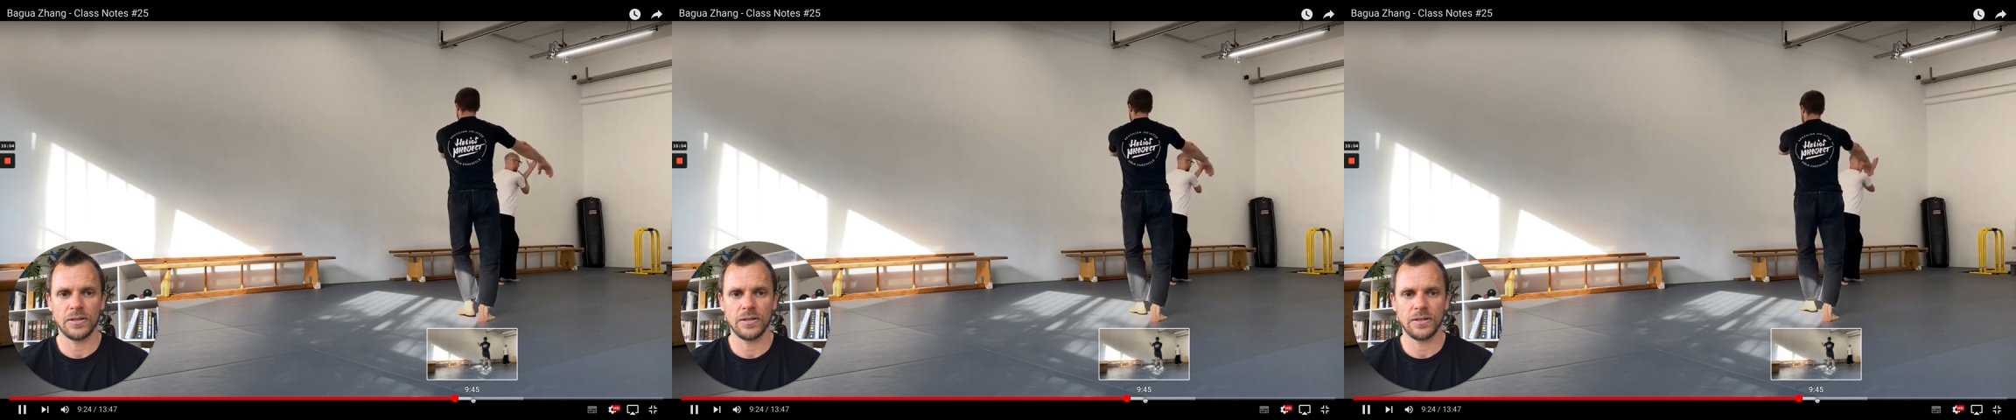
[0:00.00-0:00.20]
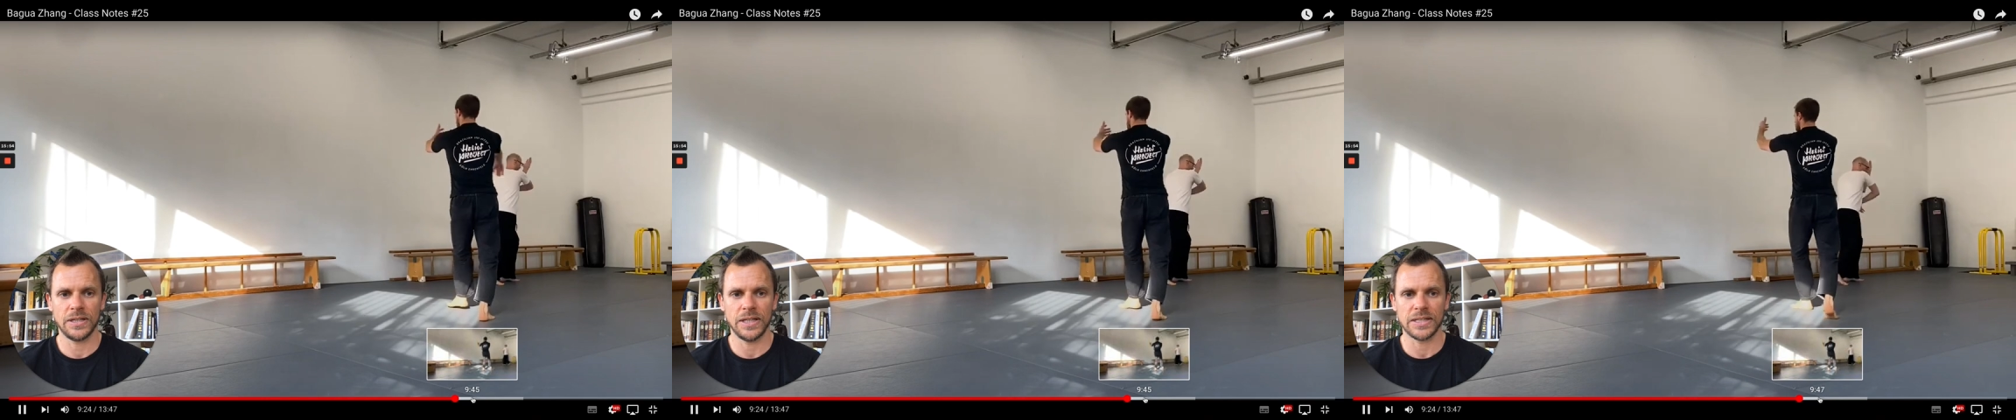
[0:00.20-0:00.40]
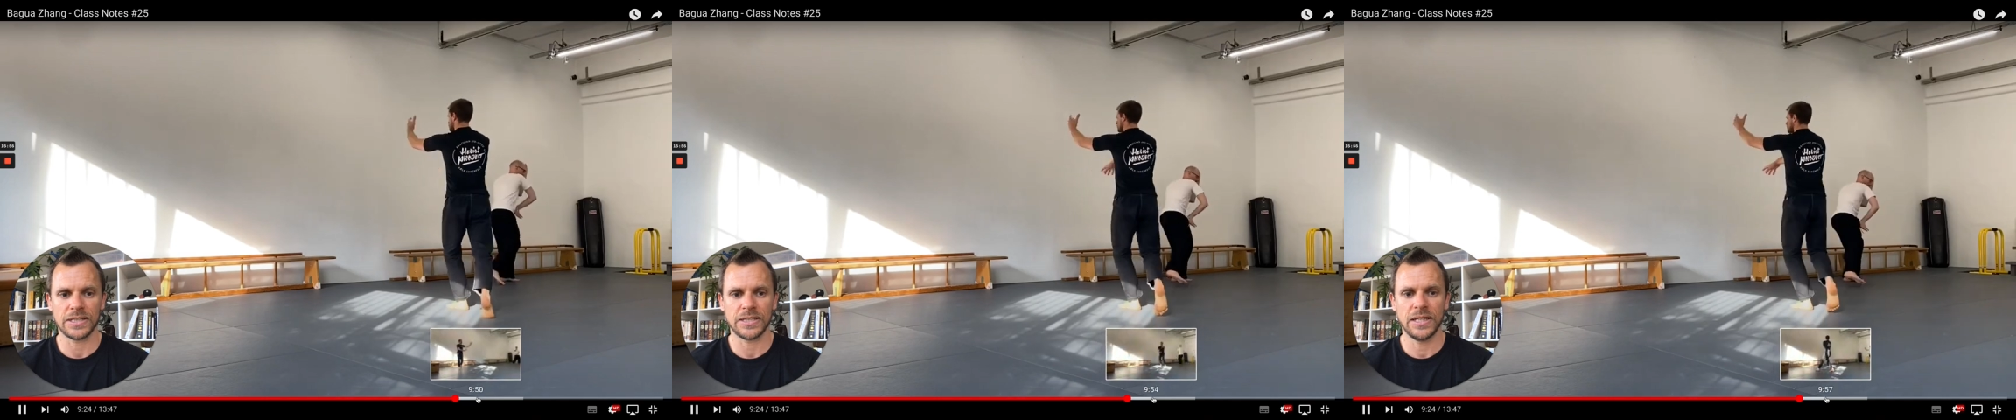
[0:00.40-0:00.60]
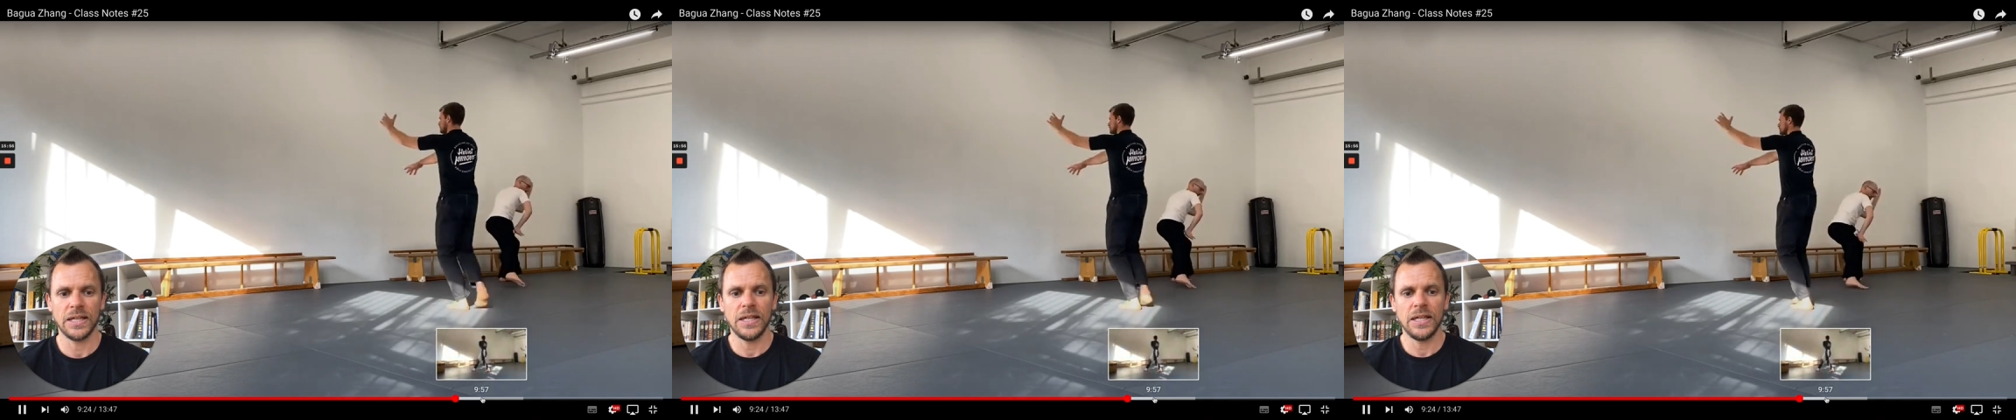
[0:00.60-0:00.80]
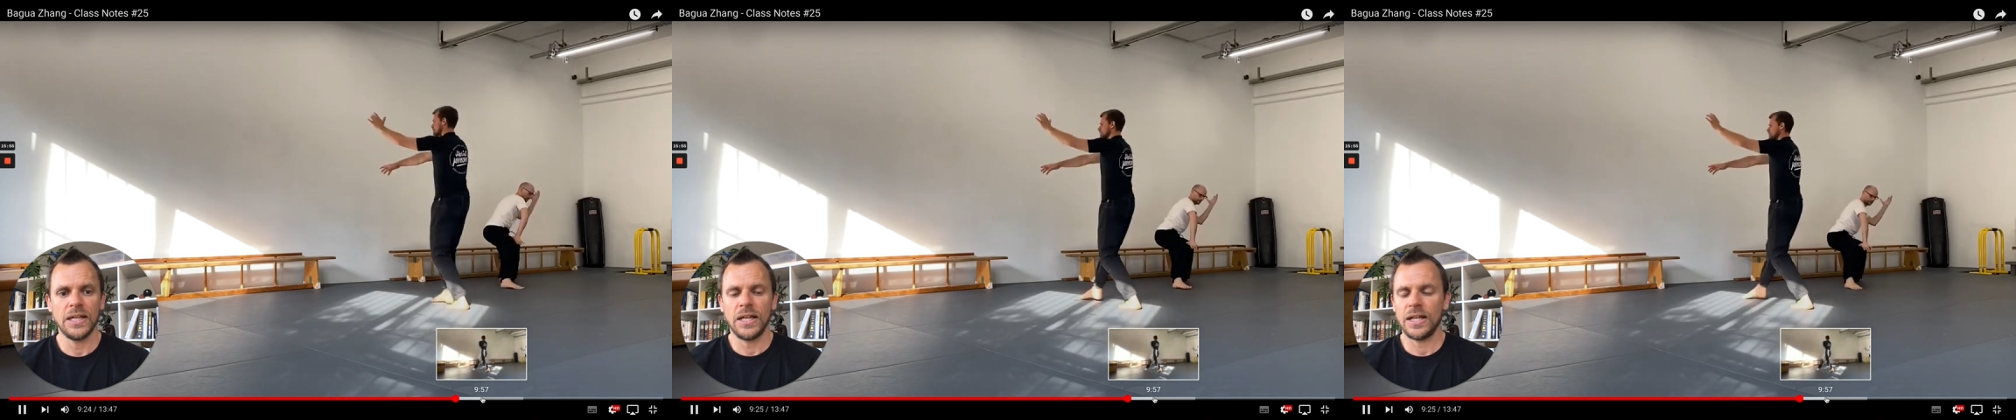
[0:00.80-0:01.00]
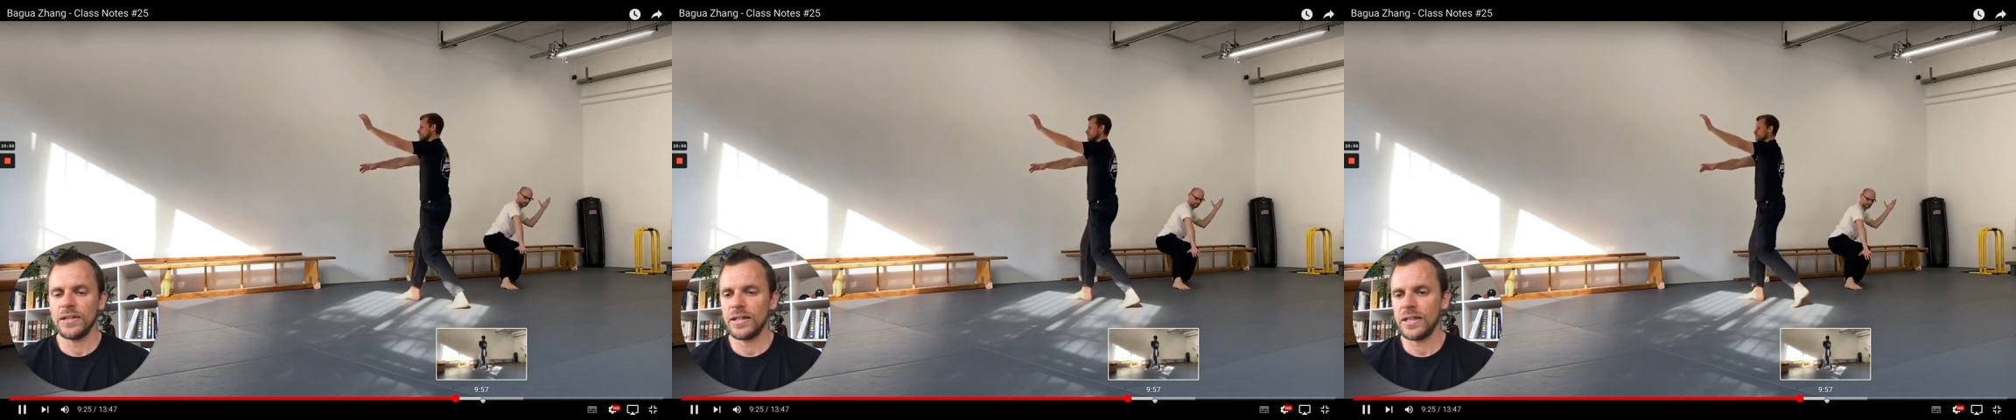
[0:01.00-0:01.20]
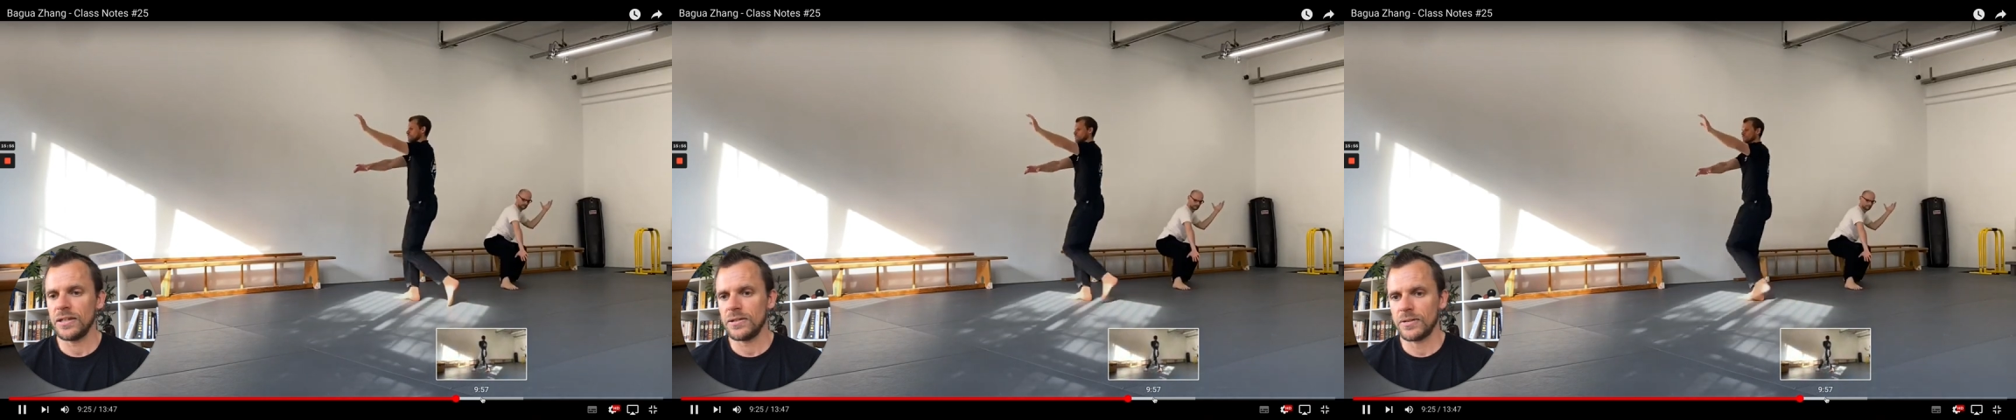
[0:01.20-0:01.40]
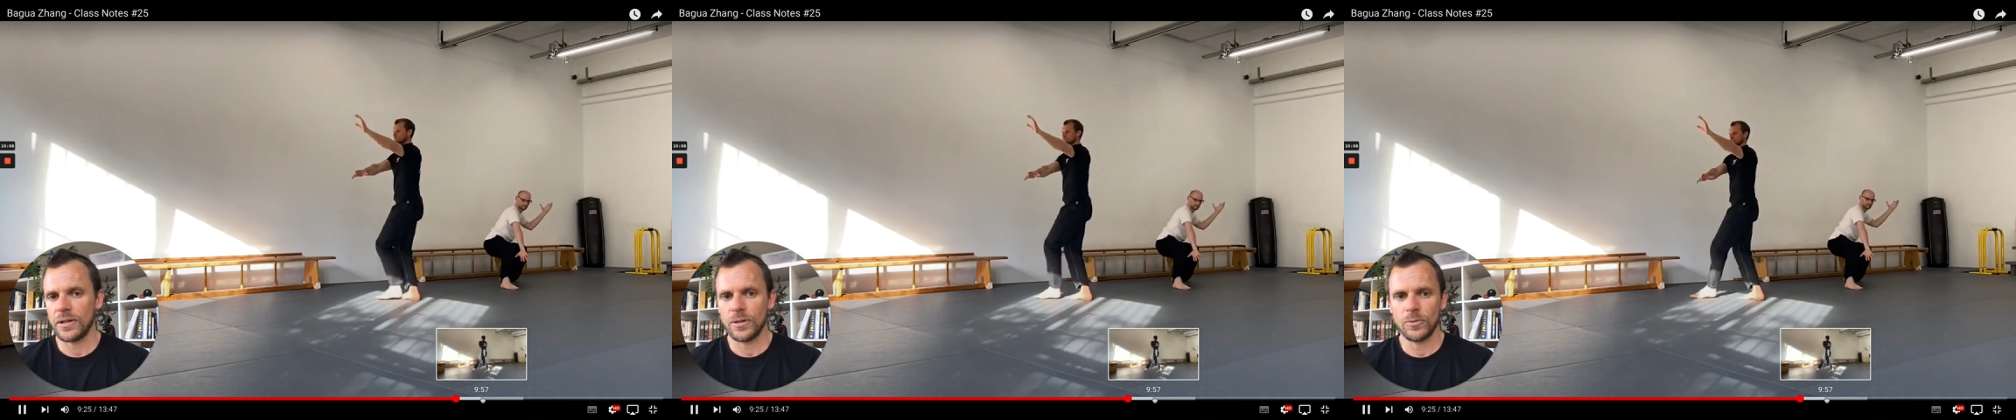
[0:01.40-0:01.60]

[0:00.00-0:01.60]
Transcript: Yes. And then,